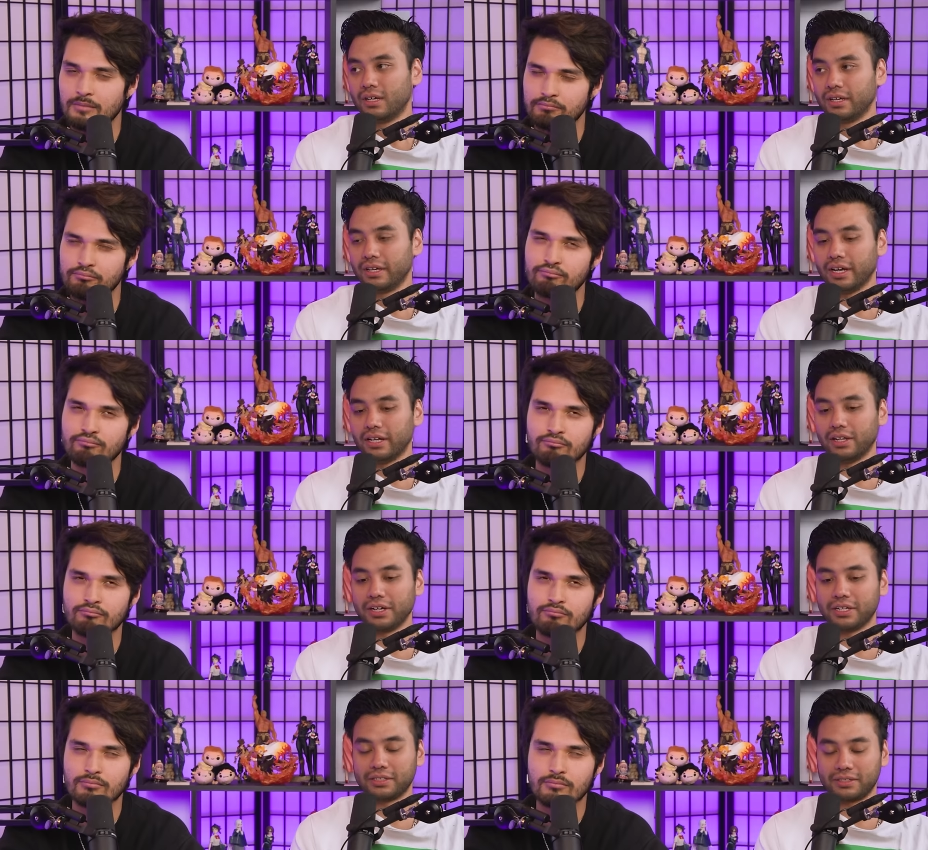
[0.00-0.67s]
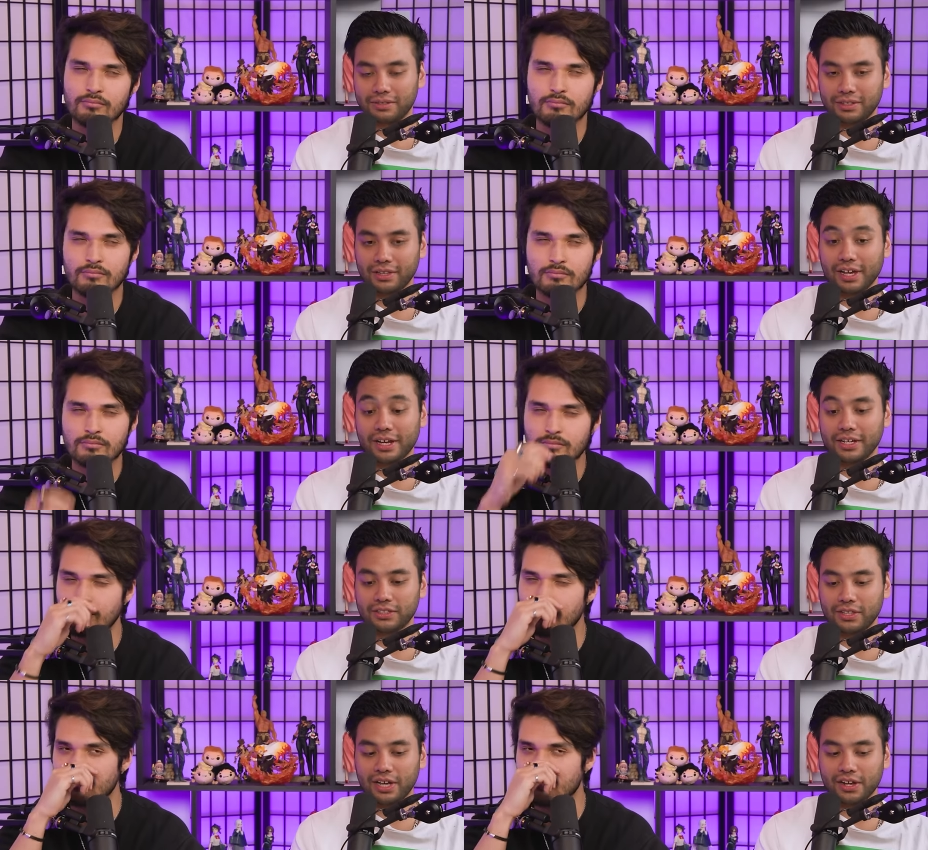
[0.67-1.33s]
Speaker 1: Yeah, mm. like like
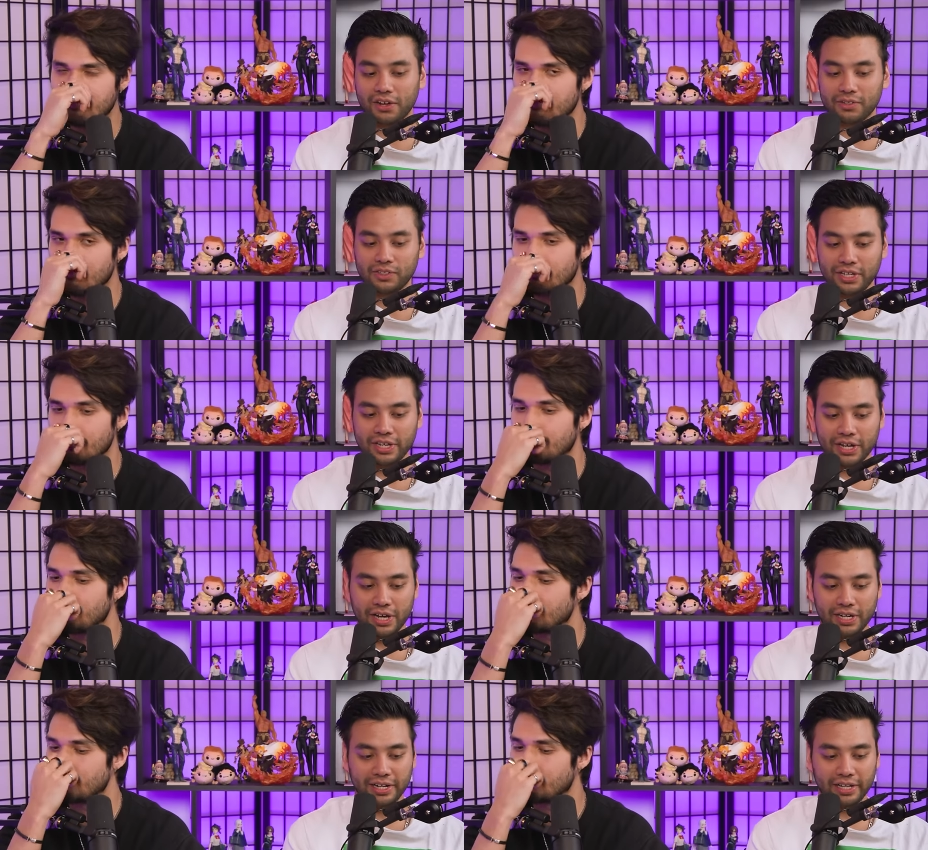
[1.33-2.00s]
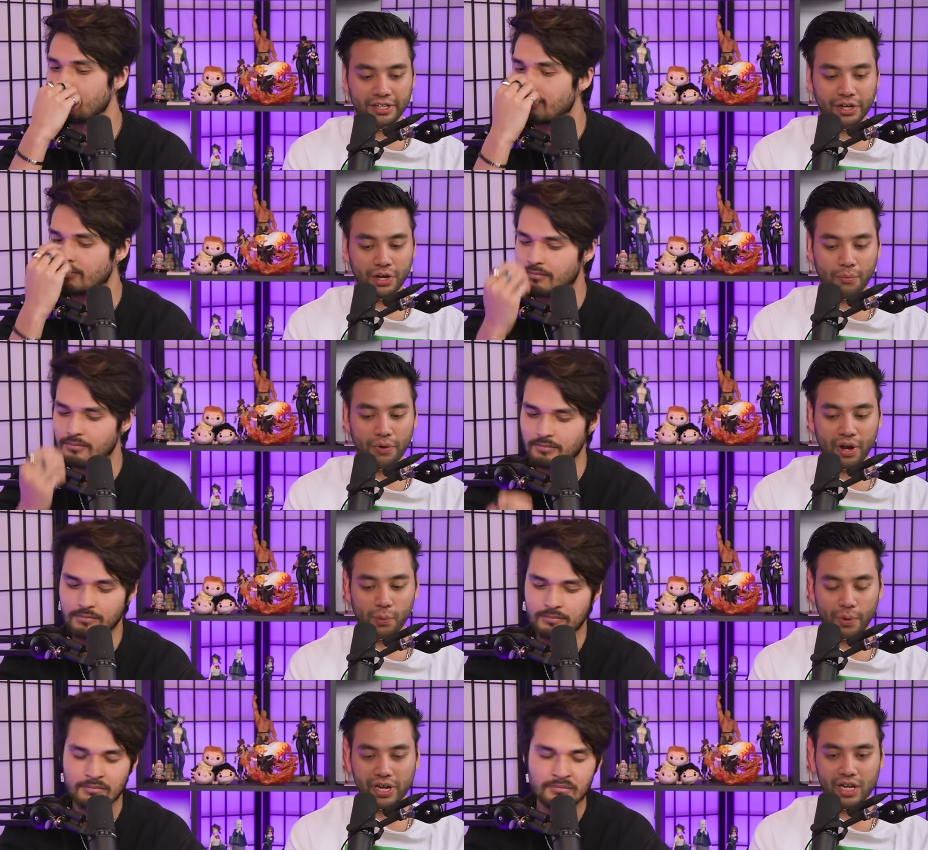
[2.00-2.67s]
I like I was saying earlier, you know, when
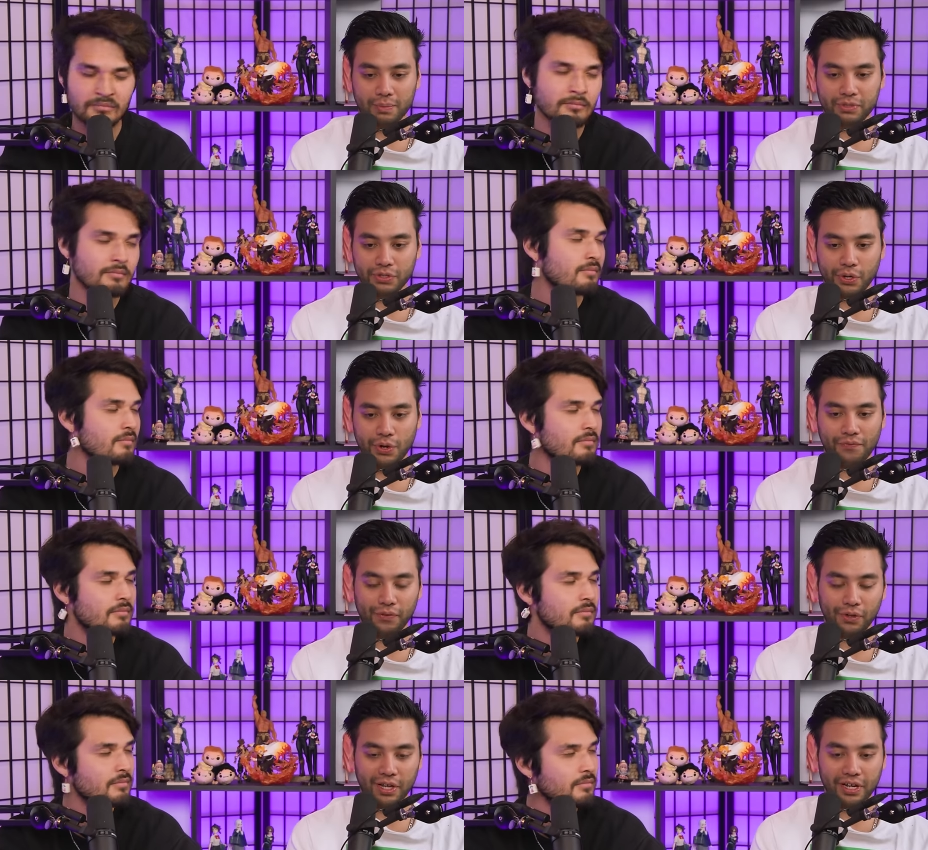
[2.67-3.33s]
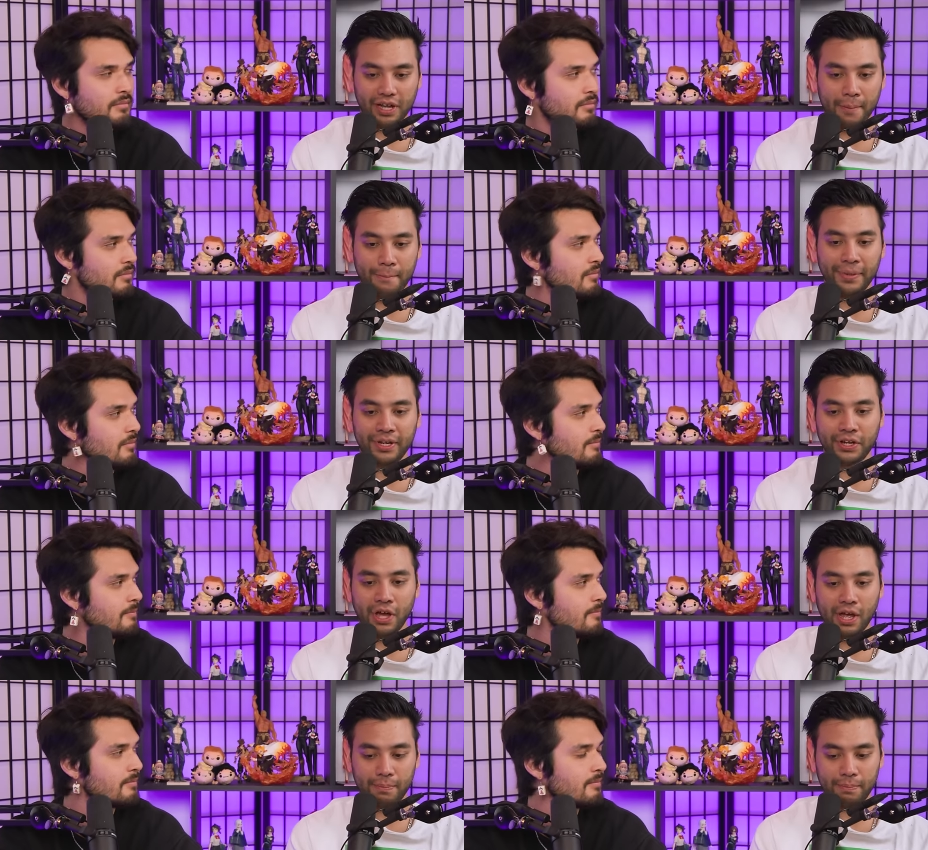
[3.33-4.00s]
I wake up to go for like a
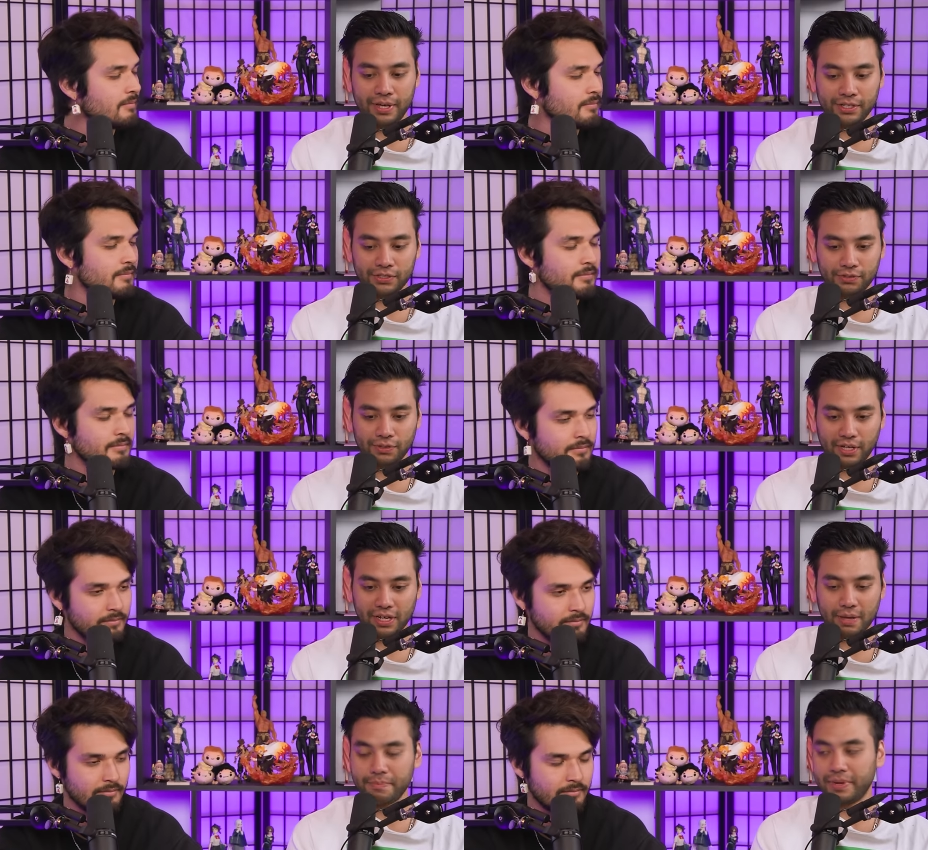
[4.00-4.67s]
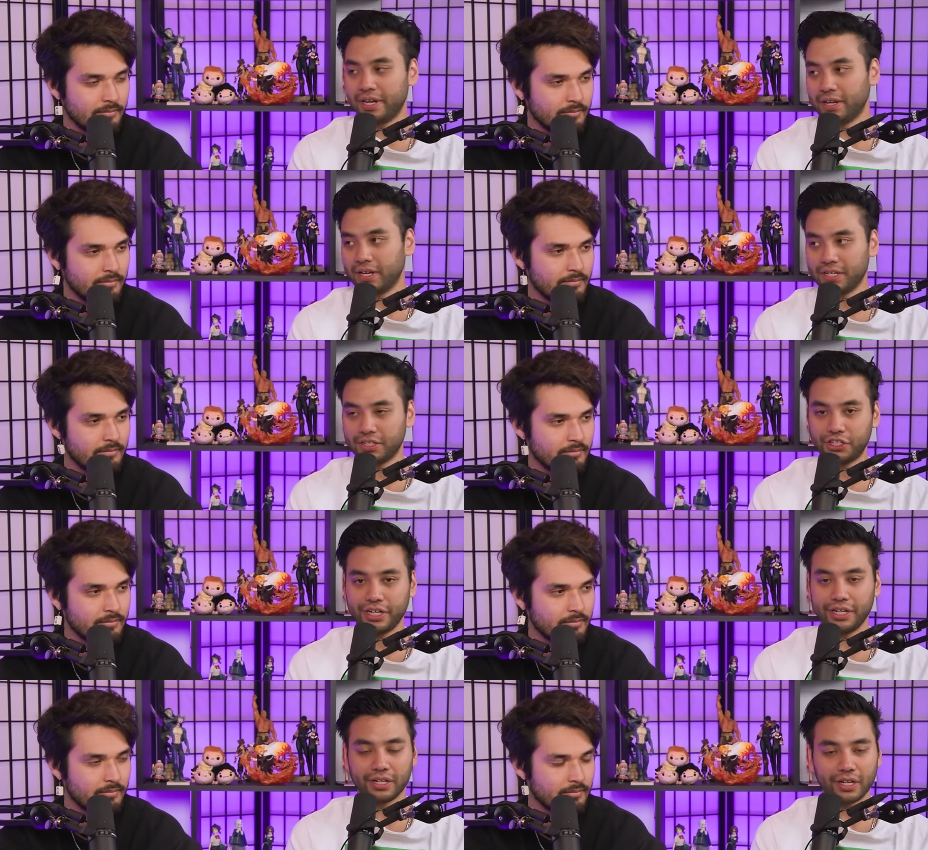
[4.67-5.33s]
midnight piss mm. or like a midnight
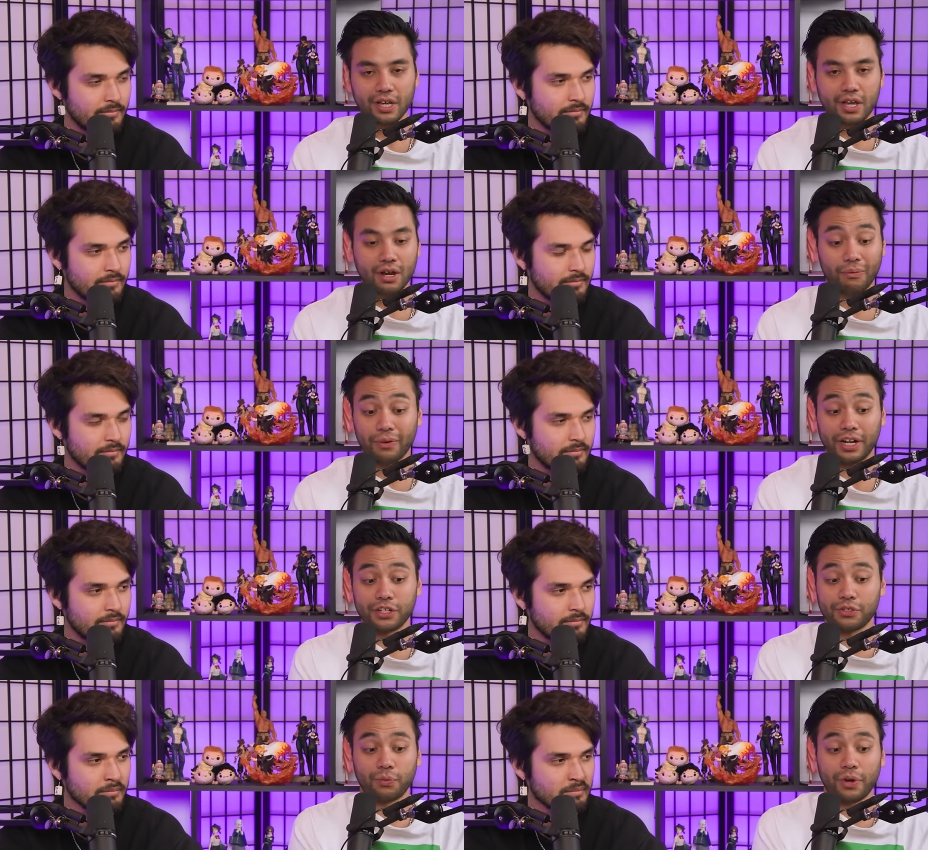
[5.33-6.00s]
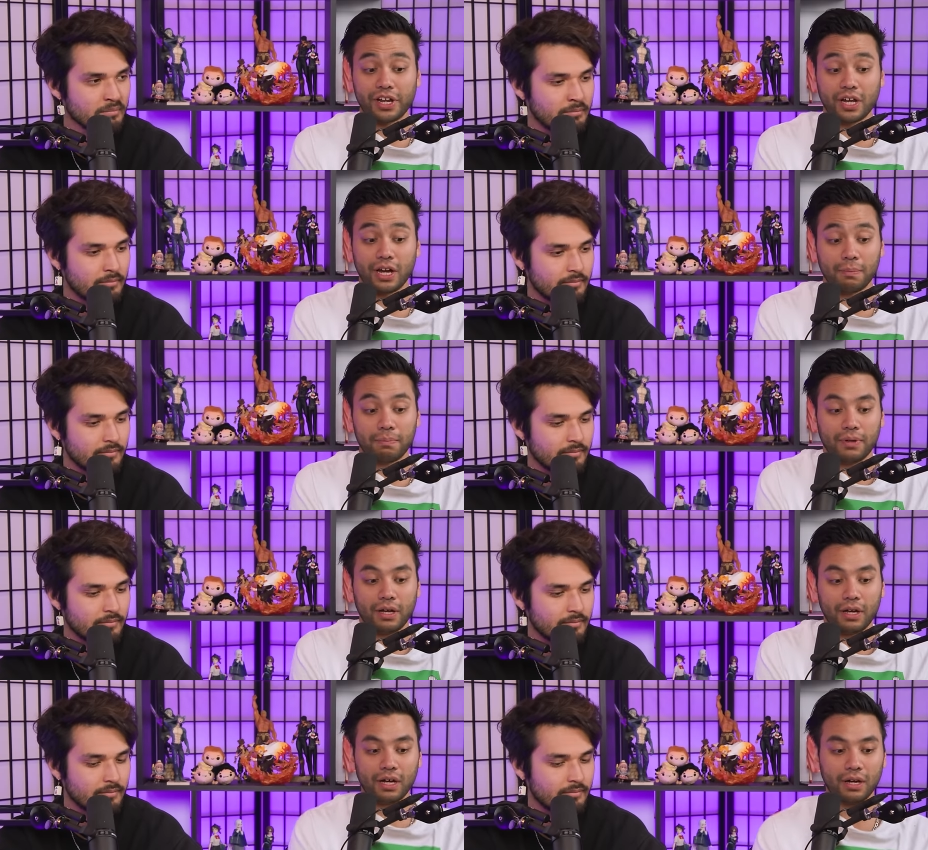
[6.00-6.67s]
shit, when I just wake up
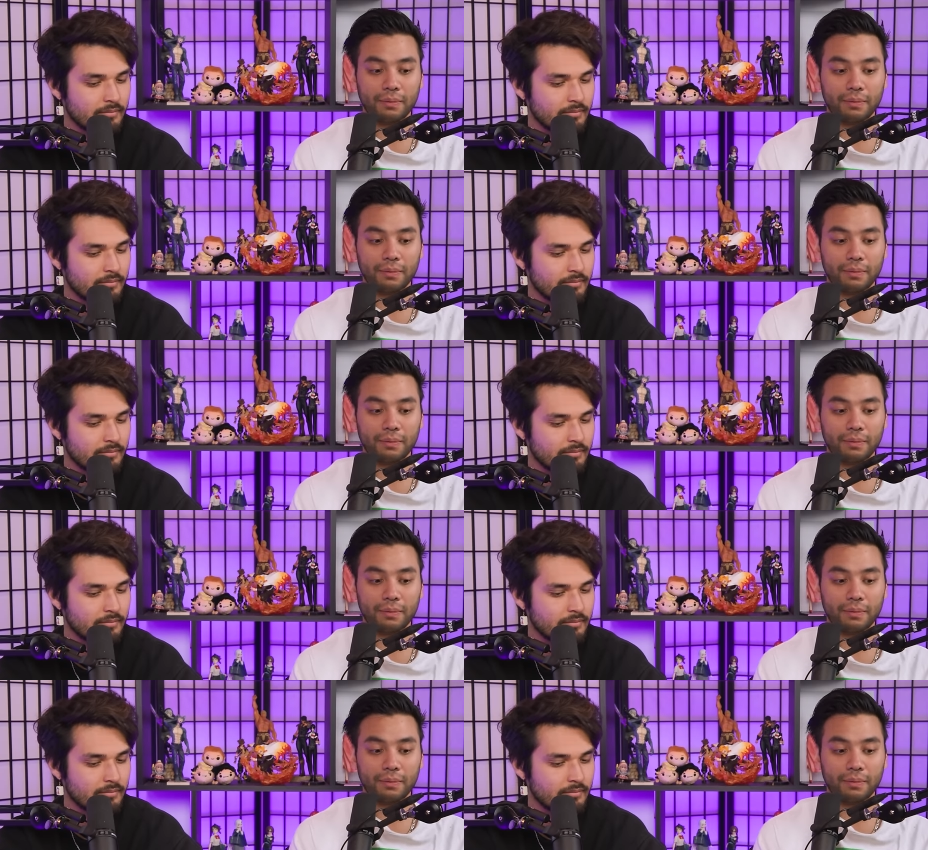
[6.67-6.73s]
uh,